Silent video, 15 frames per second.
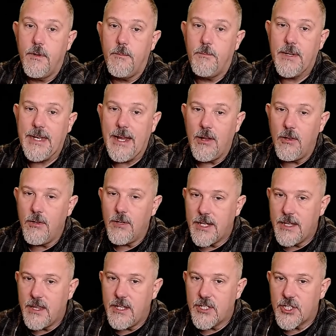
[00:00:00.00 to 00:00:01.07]
But now look
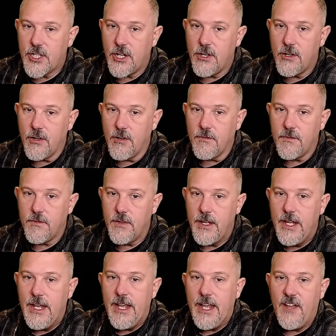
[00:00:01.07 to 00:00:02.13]
at this curve.
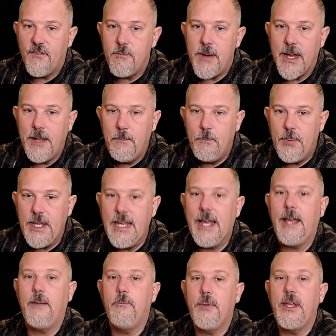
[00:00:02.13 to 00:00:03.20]
If my B
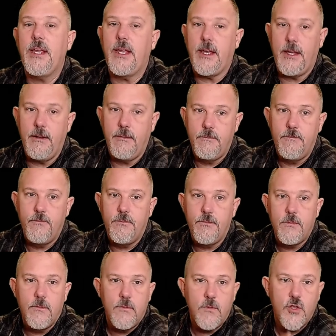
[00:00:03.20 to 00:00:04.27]
A B
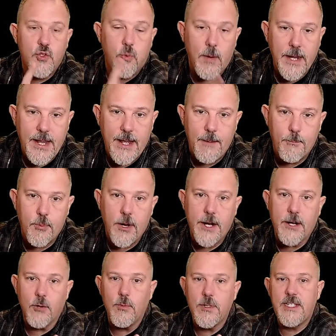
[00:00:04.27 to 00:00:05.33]
twenty amp
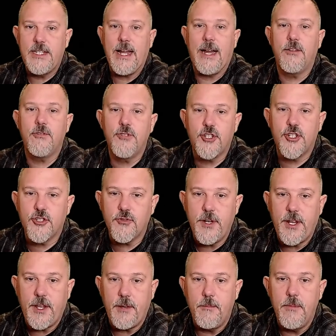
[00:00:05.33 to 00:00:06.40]
breaker was
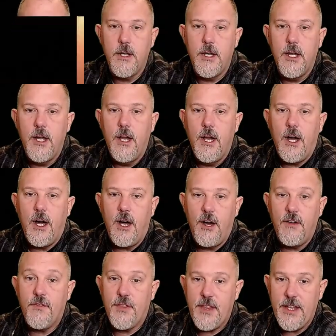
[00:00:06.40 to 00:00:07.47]
downstream
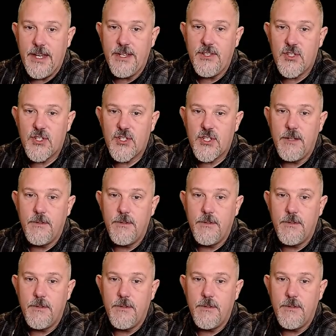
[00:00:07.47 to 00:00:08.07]
of this